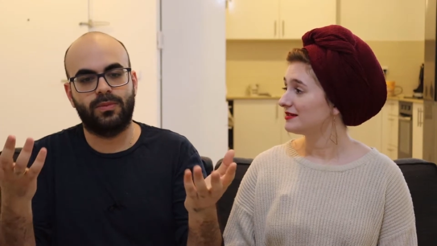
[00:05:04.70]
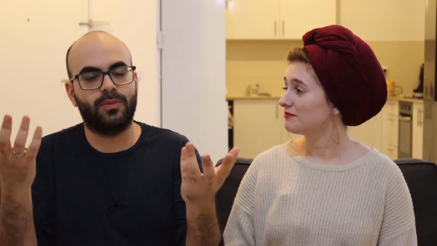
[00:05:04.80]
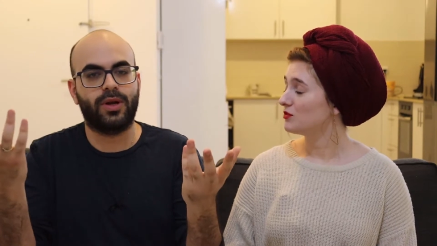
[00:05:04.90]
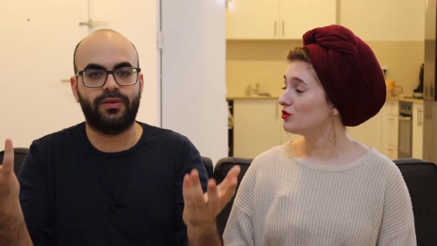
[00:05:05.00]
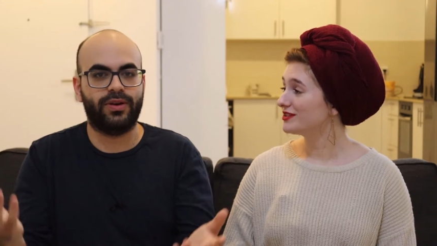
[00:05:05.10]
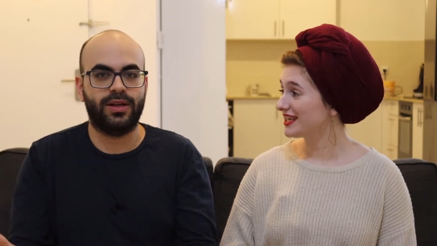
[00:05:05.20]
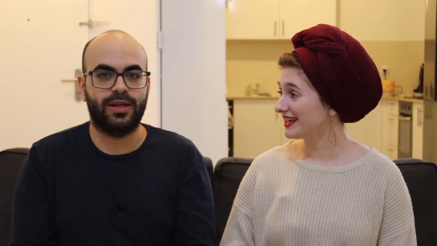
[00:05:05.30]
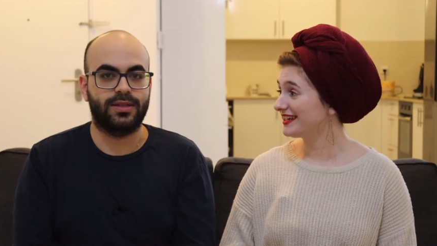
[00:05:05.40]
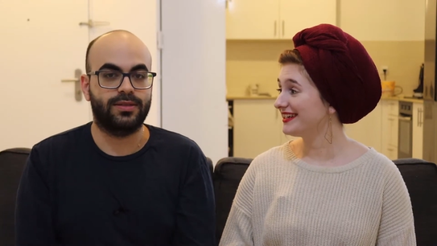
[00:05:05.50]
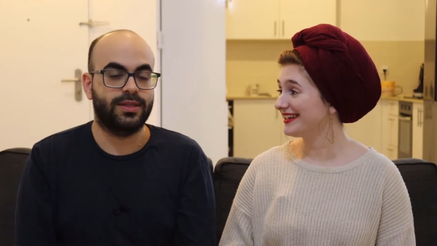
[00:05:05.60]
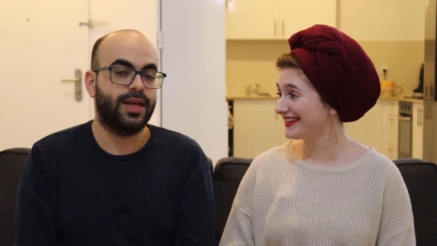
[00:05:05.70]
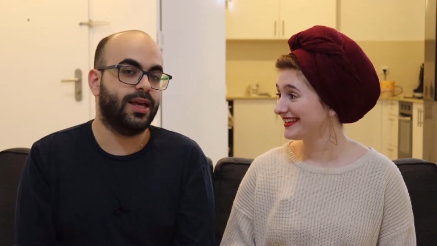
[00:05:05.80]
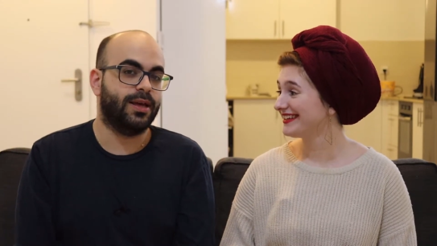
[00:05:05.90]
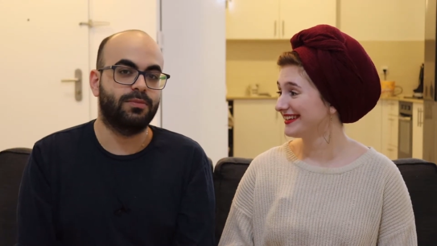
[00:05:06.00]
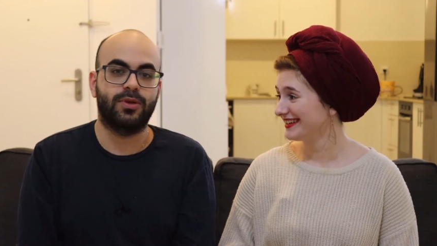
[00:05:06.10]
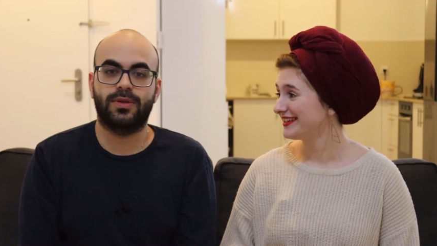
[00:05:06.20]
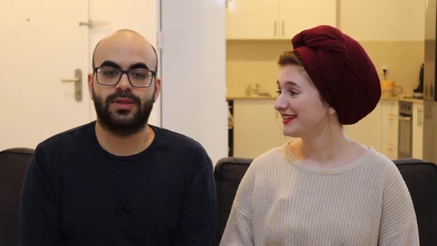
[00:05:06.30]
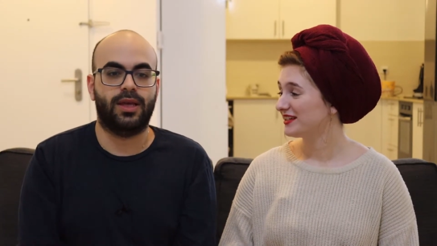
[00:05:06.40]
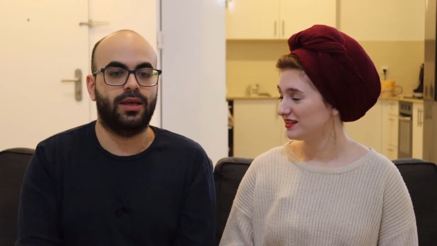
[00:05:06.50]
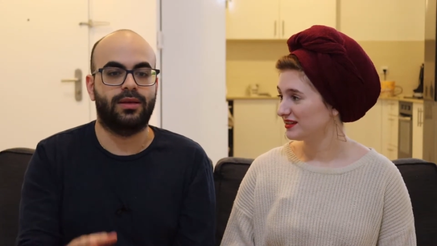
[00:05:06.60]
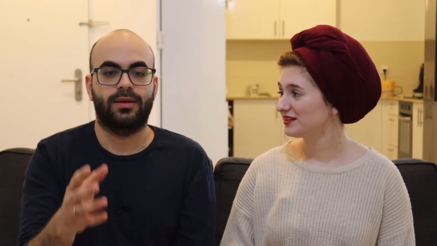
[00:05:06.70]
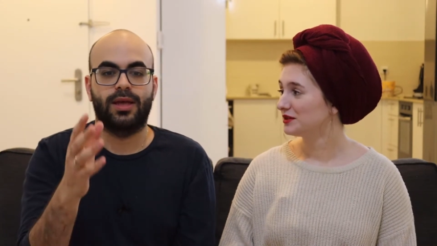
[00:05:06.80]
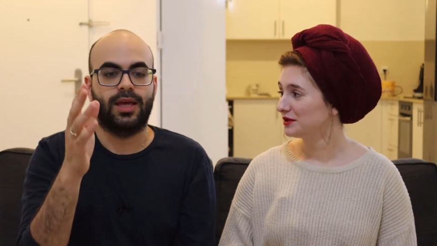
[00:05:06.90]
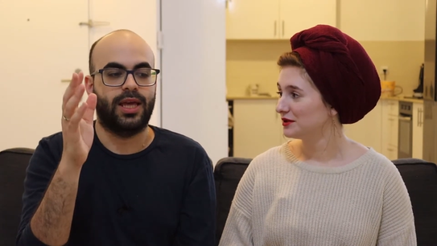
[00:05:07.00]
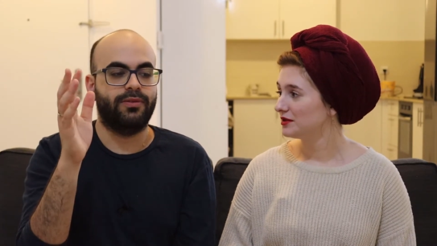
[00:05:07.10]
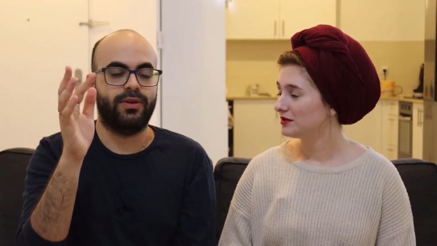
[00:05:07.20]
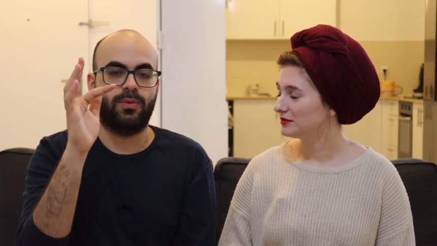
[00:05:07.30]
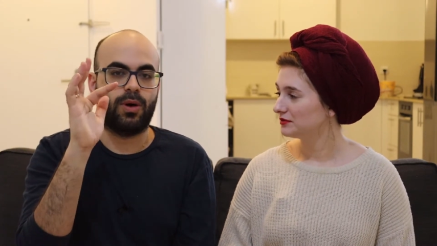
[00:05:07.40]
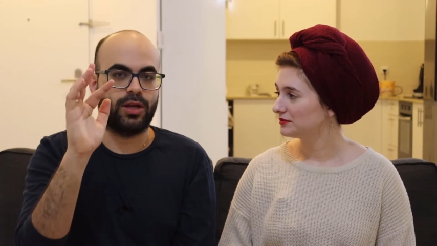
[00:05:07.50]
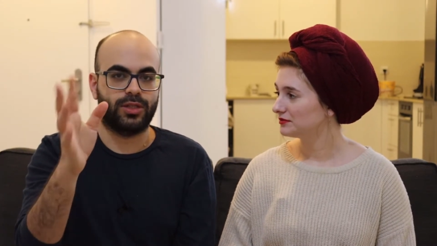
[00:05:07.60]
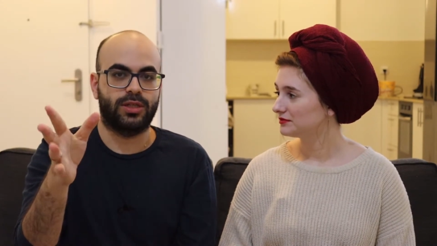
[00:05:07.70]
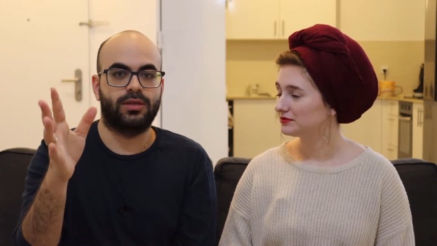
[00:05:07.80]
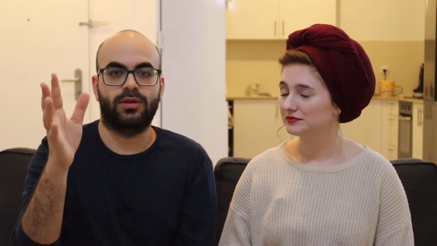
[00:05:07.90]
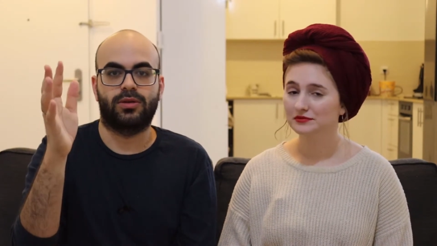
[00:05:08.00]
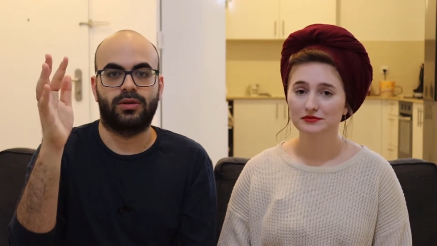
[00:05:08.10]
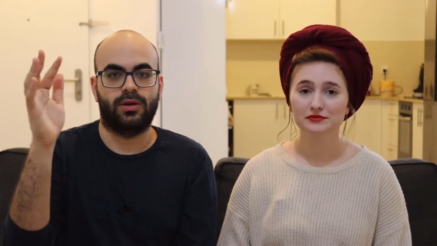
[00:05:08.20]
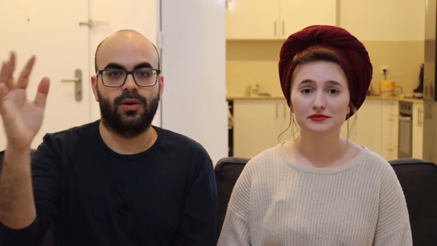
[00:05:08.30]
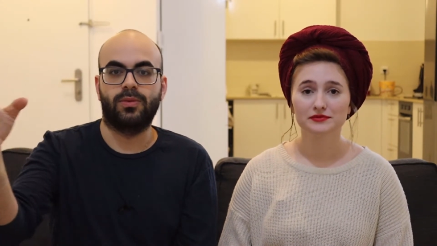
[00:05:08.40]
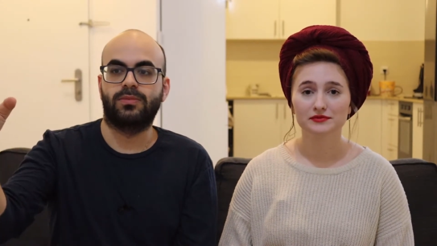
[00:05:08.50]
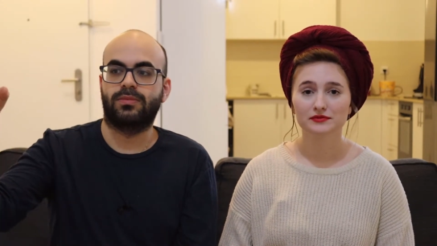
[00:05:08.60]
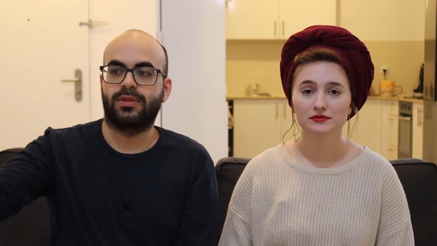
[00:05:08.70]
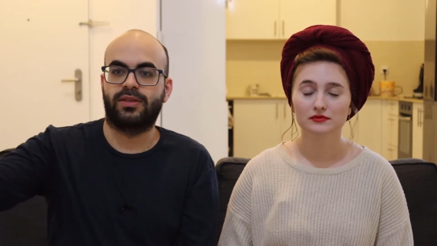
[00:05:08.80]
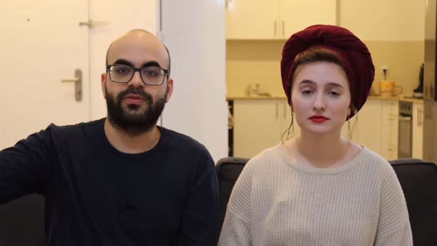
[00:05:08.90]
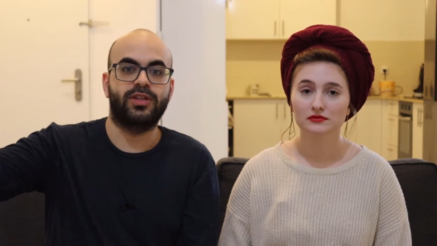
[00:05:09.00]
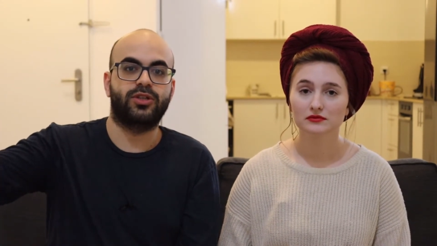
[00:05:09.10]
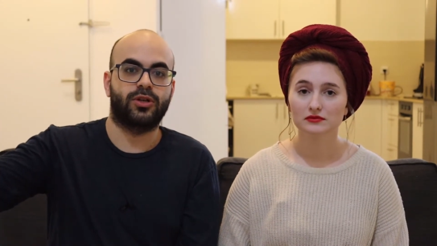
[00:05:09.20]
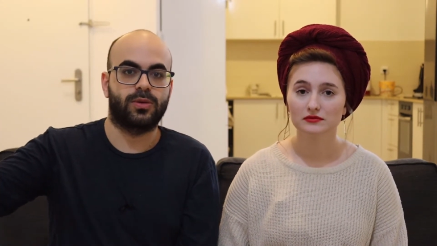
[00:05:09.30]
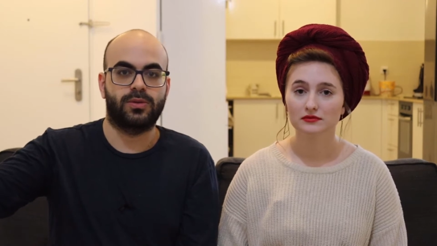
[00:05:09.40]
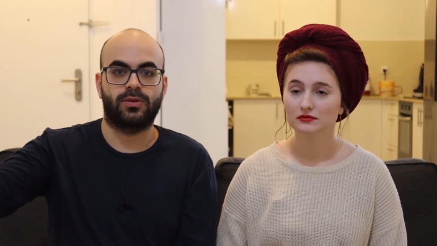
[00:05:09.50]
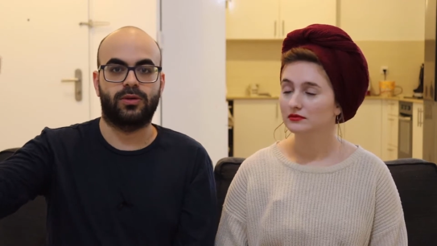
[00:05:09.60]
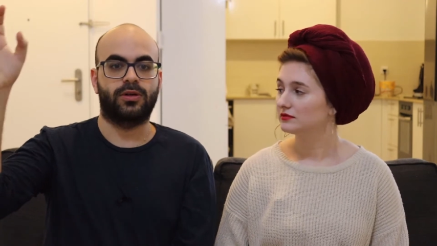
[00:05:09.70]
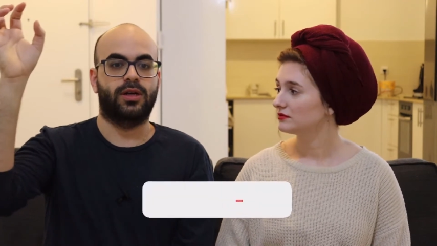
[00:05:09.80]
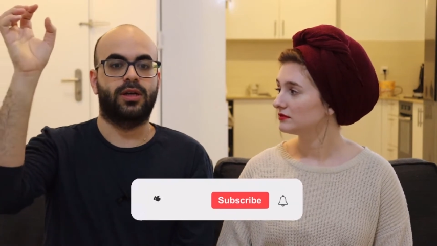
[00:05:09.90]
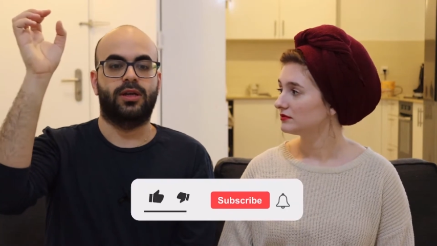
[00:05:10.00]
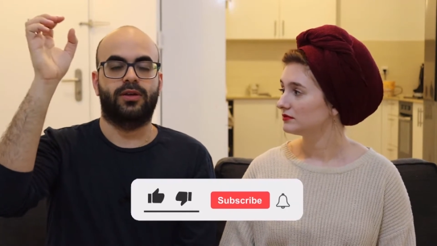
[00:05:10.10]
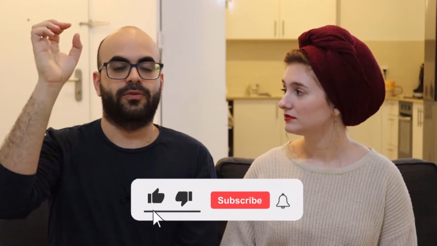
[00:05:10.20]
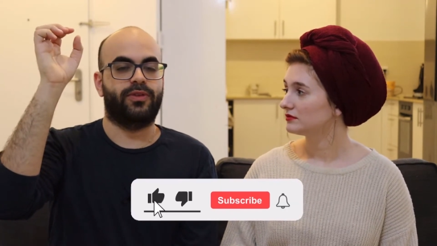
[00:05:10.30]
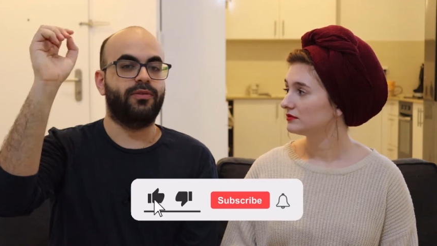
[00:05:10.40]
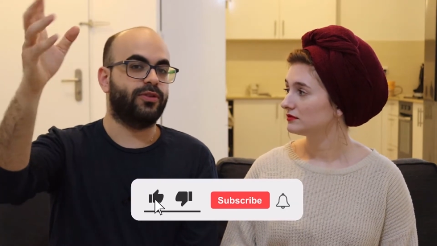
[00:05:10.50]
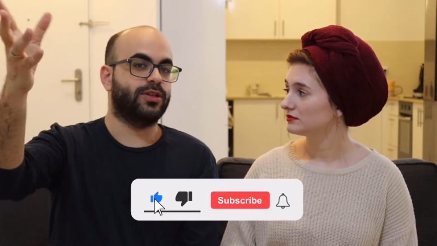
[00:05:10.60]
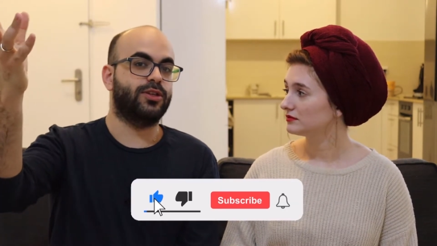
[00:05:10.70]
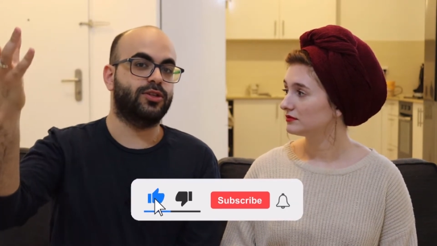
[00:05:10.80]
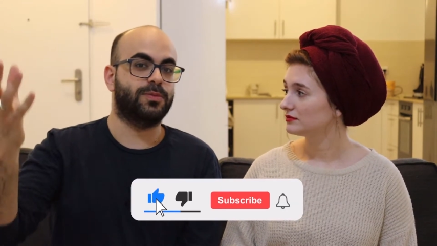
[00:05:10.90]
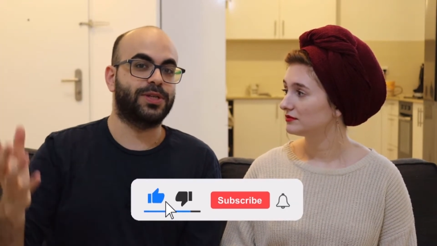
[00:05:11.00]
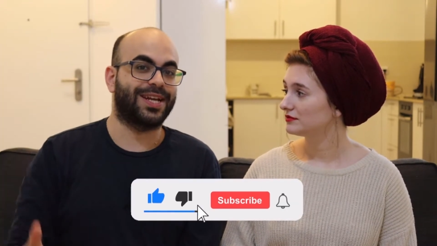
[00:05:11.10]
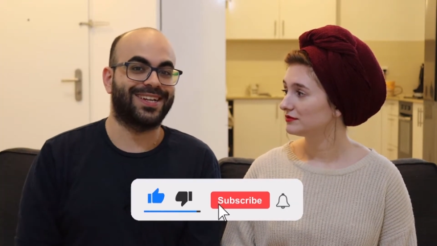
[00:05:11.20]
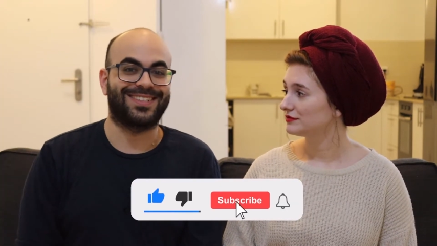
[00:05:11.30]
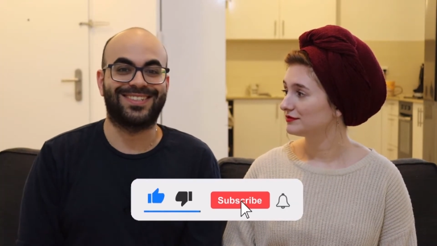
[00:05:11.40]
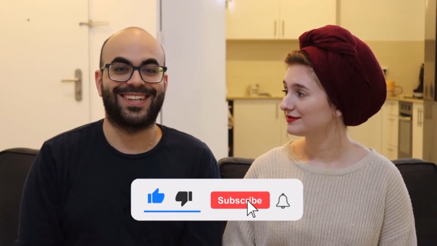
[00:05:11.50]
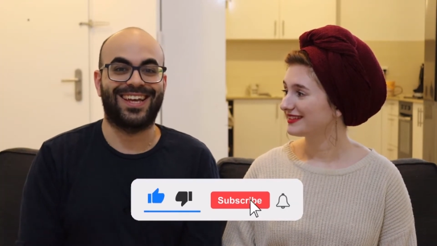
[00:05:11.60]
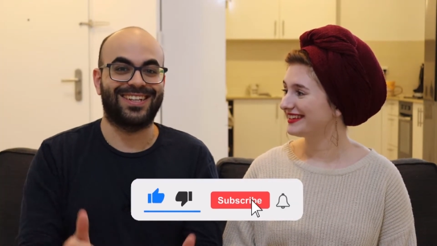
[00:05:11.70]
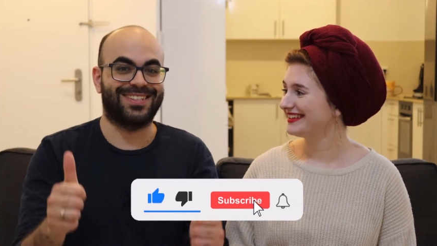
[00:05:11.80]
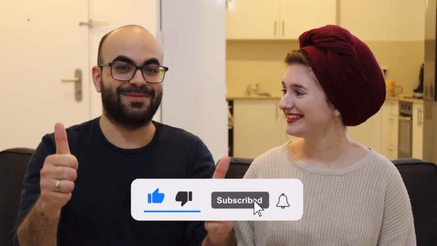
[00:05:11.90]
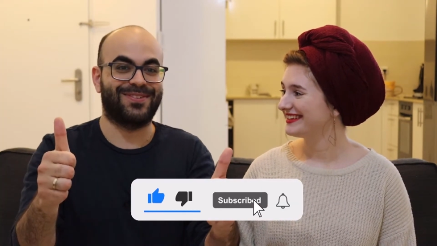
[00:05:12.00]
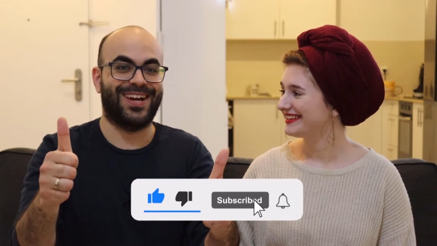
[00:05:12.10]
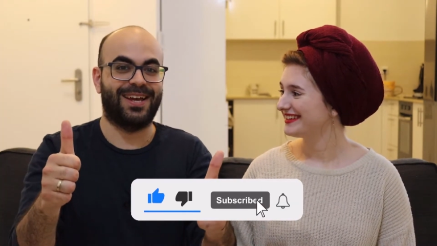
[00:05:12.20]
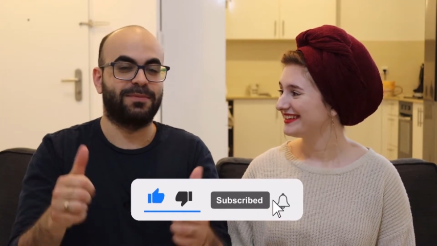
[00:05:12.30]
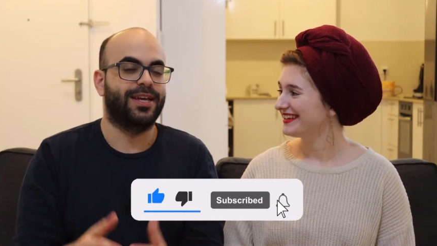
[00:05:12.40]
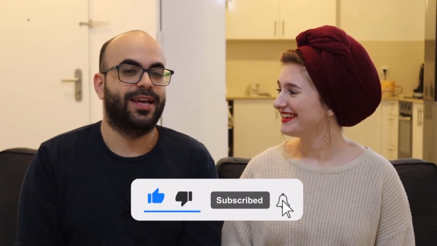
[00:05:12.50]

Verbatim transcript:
Speaker 1: whatever it is. Yeah, music, even watching your own TV shows or favorite YouTube channels, like and subscribe.